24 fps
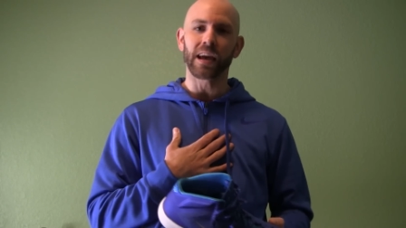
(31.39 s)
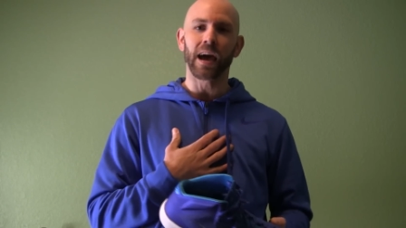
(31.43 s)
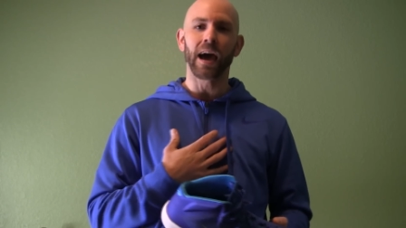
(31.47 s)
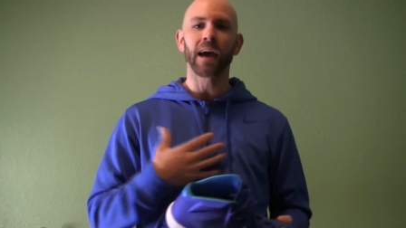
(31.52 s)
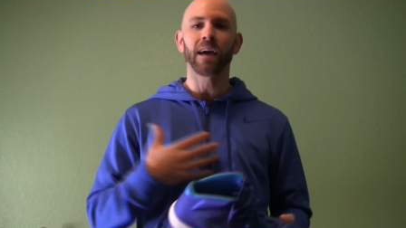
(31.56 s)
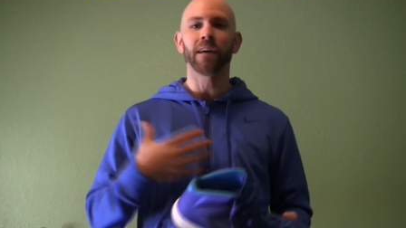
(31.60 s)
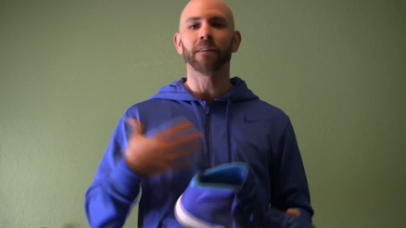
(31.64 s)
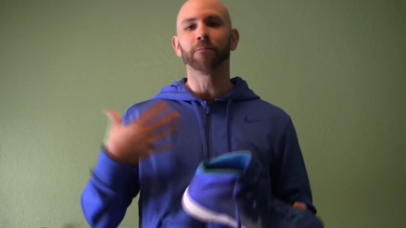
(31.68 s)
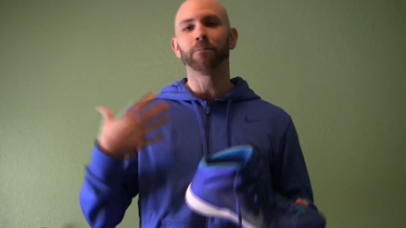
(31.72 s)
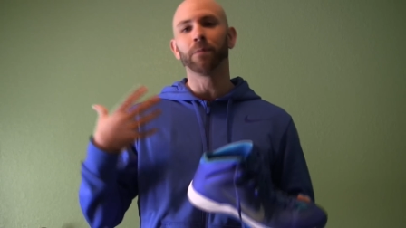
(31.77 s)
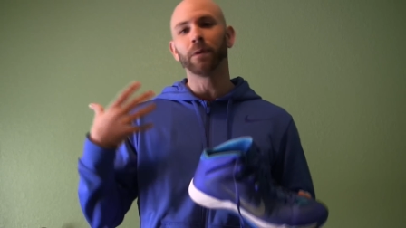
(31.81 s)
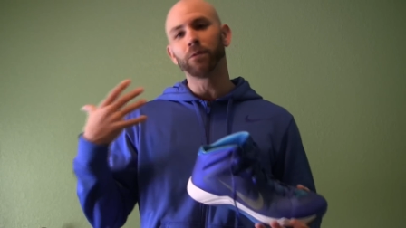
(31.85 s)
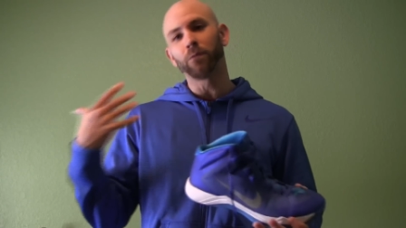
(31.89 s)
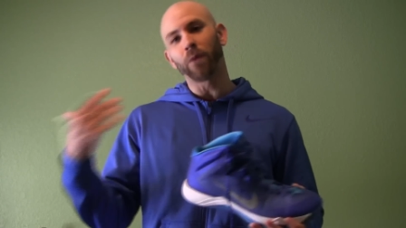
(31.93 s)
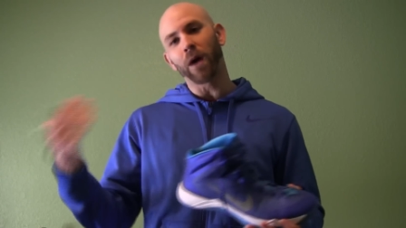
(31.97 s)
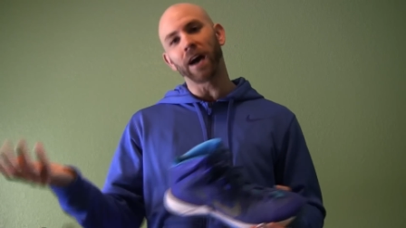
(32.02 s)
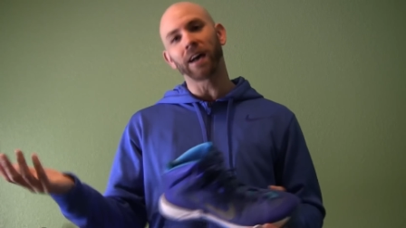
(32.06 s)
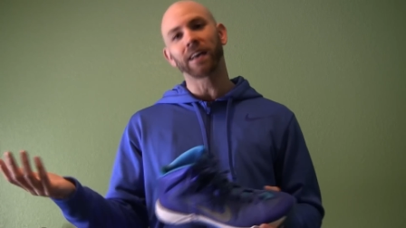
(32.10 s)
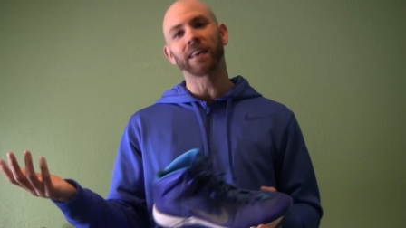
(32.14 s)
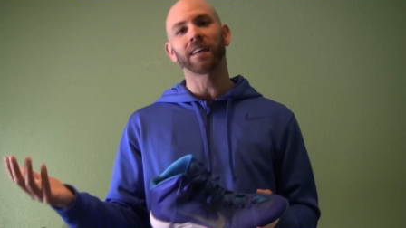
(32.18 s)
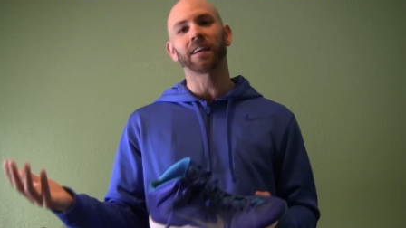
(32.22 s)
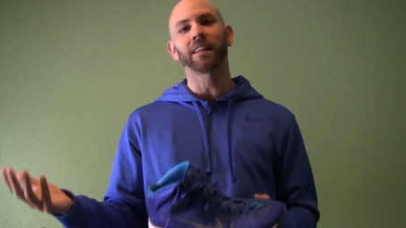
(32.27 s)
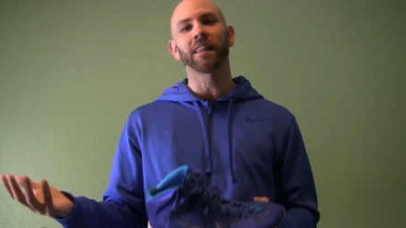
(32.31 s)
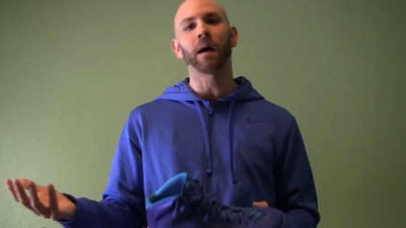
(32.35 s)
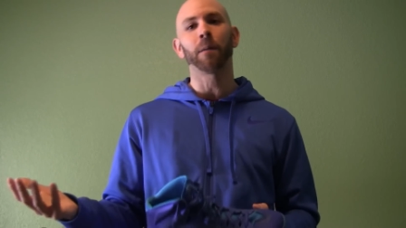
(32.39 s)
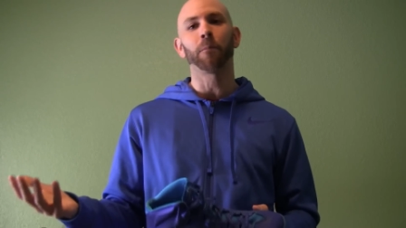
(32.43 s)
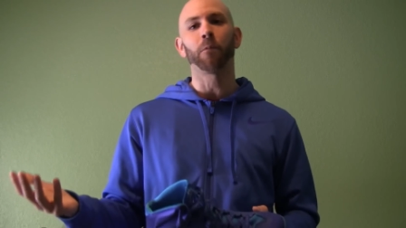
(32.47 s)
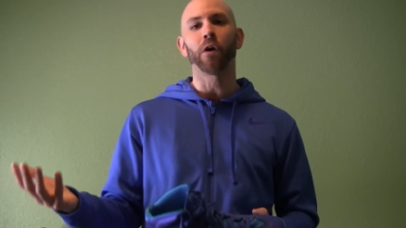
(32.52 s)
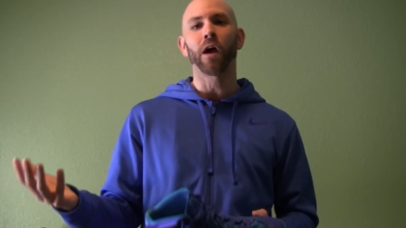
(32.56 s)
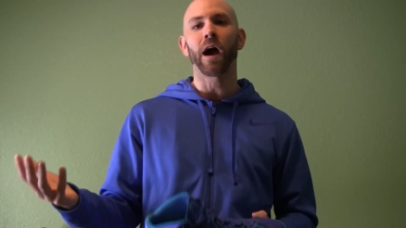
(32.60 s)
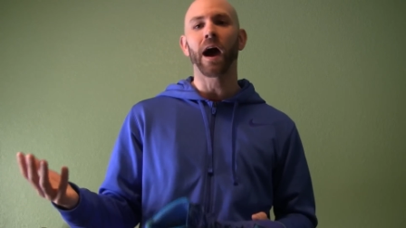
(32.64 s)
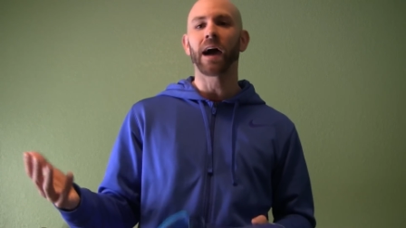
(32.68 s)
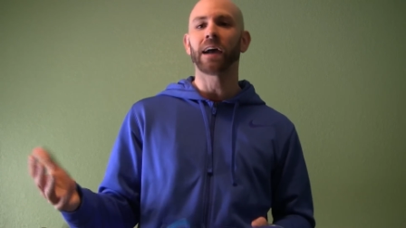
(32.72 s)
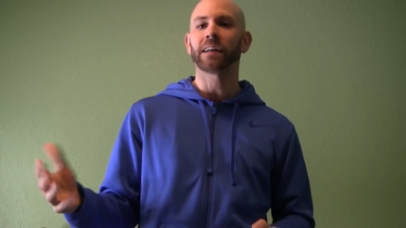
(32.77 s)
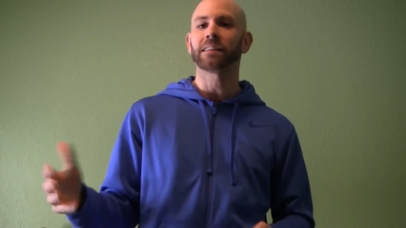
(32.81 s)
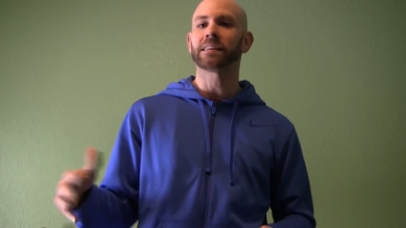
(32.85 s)
I've been rocking a lot
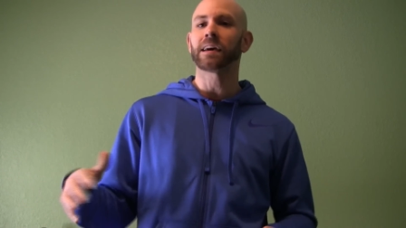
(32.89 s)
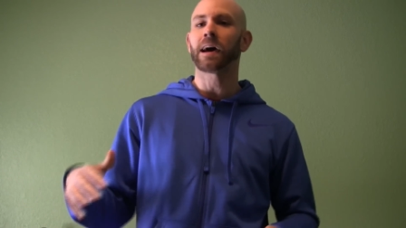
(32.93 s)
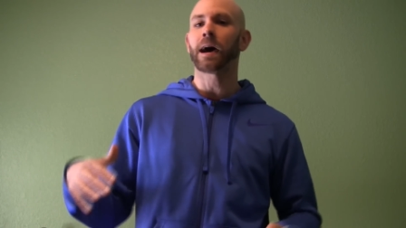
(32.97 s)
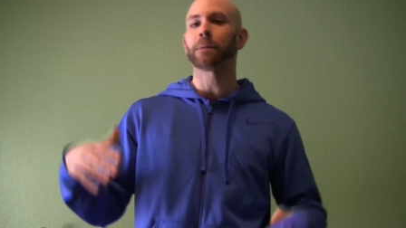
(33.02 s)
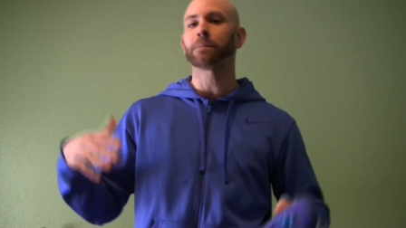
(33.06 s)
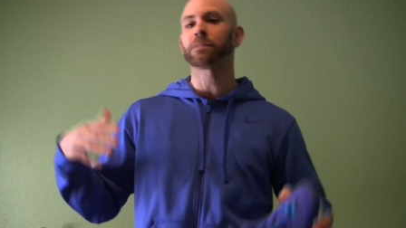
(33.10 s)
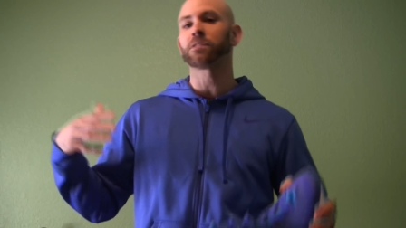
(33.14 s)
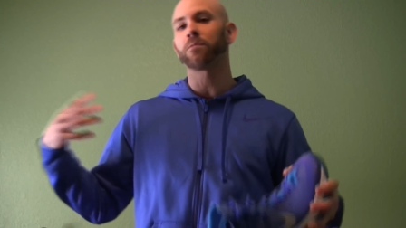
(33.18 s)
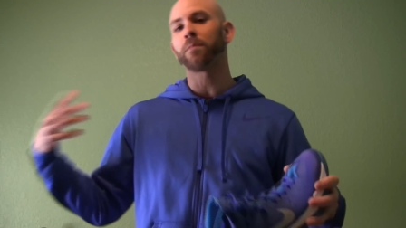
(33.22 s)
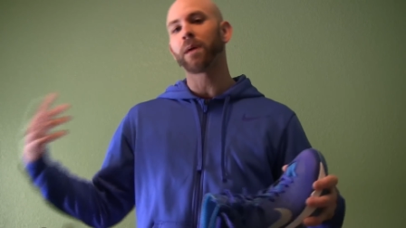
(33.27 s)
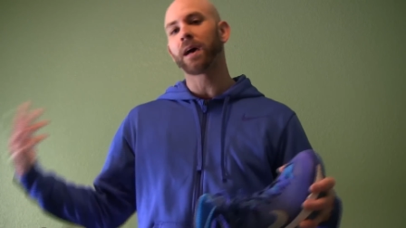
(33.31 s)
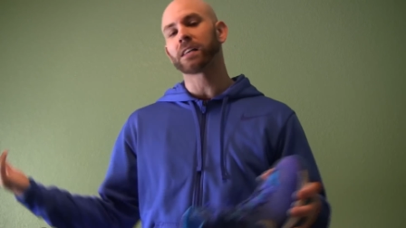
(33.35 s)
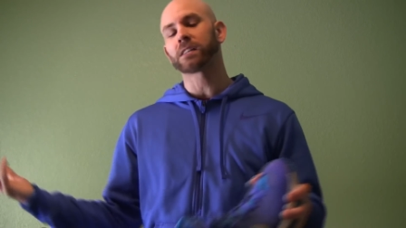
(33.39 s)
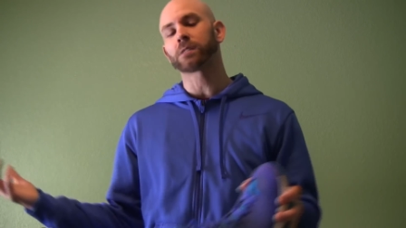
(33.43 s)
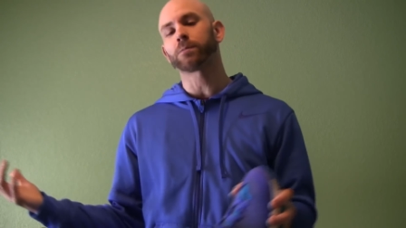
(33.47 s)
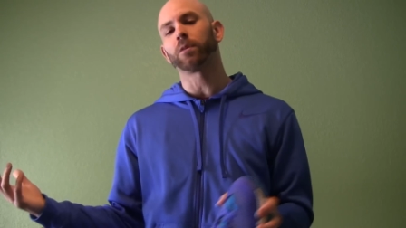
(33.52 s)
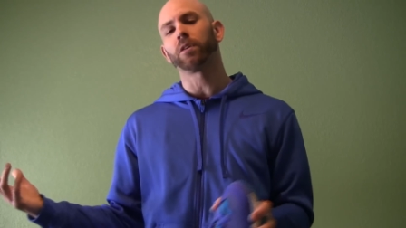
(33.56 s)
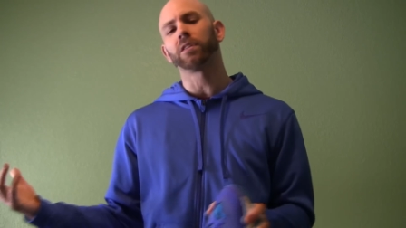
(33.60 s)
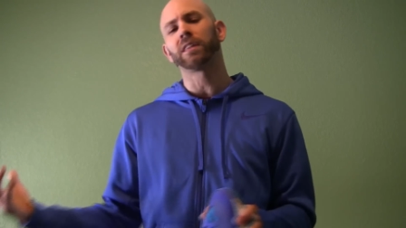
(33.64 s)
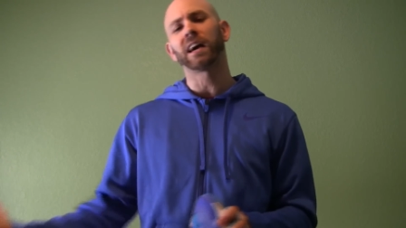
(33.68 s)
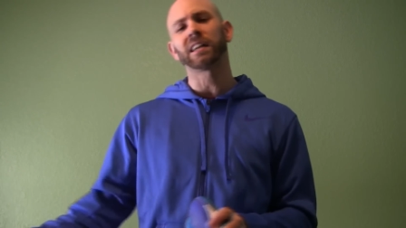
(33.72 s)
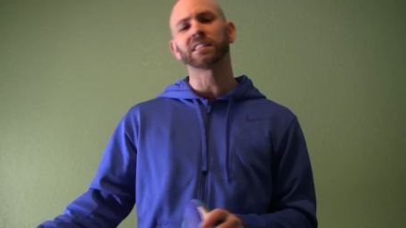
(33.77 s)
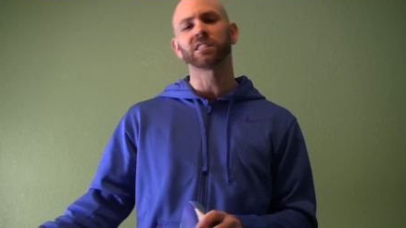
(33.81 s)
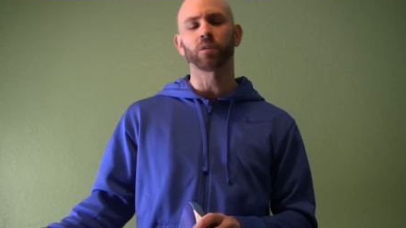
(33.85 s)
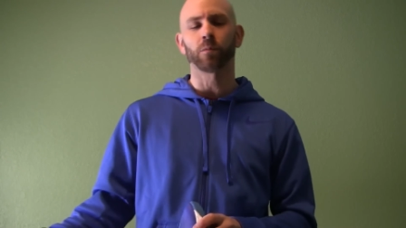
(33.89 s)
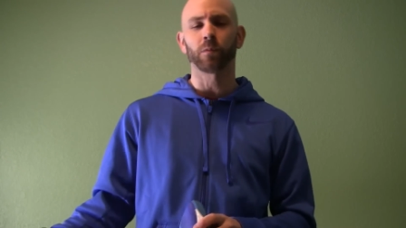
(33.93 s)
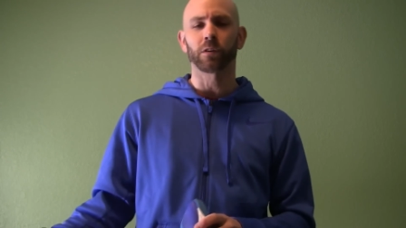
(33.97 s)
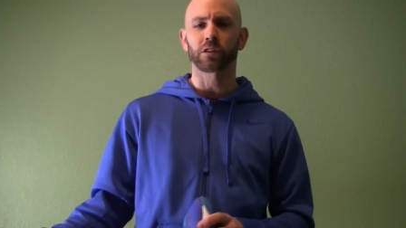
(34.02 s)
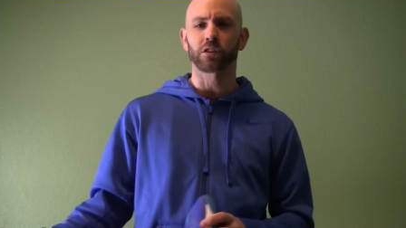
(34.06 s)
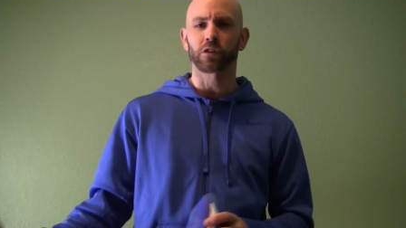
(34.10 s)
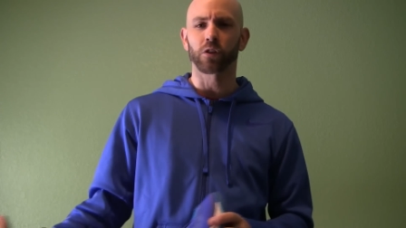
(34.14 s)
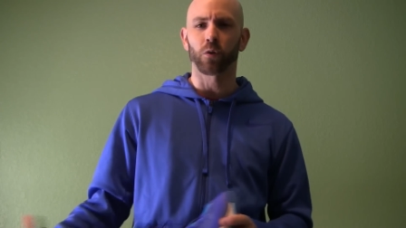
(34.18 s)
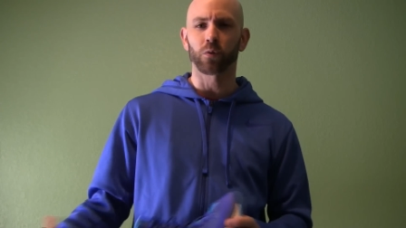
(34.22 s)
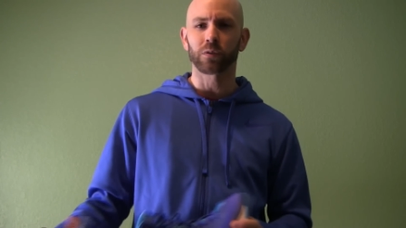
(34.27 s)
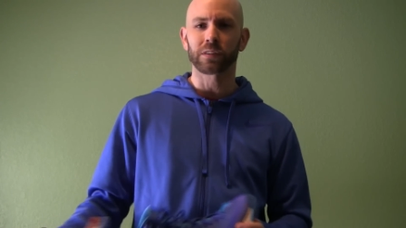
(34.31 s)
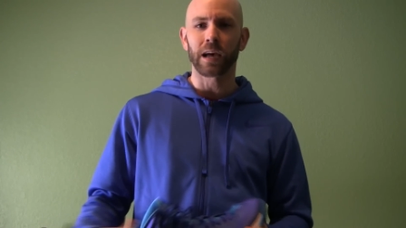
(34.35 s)
more high tops for basketball, not so
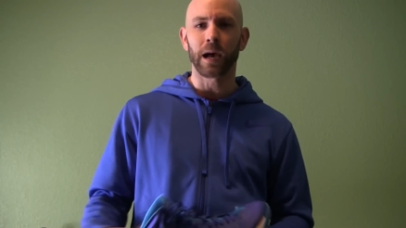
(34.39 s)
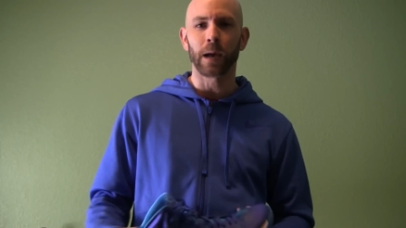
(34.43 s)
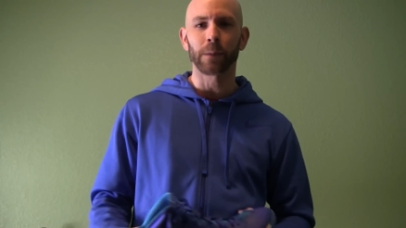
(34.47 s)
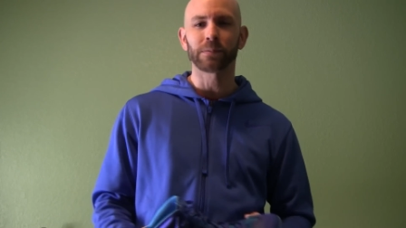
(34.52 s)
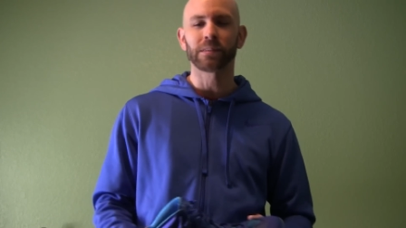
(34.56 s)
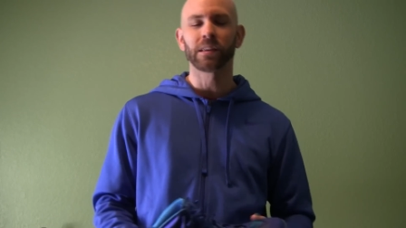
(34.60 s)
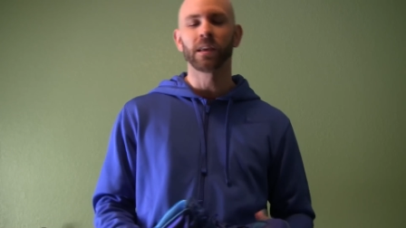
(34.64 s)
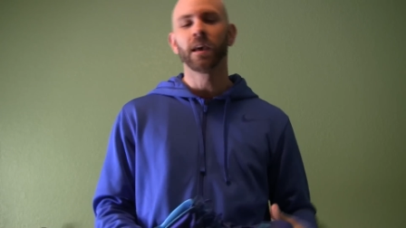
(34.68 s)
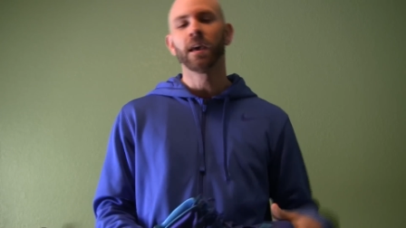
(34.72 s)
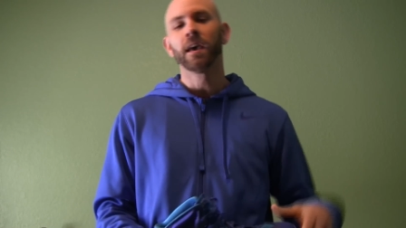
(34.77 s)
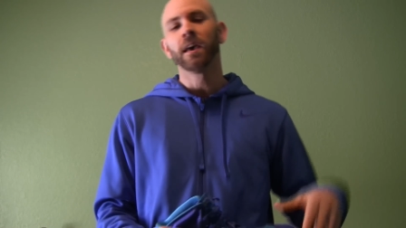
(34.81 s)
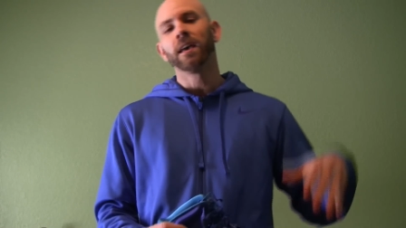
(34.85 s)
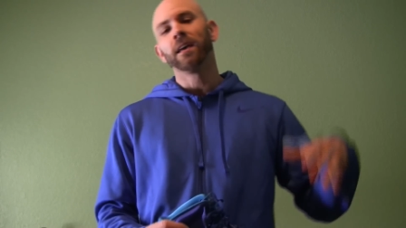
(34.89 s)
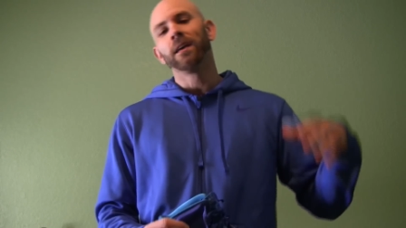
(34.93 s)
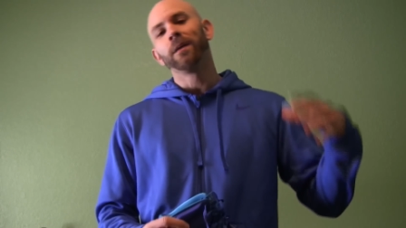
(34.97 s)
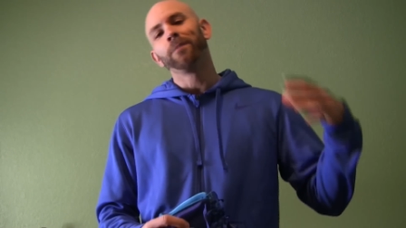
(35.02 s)
much low tops.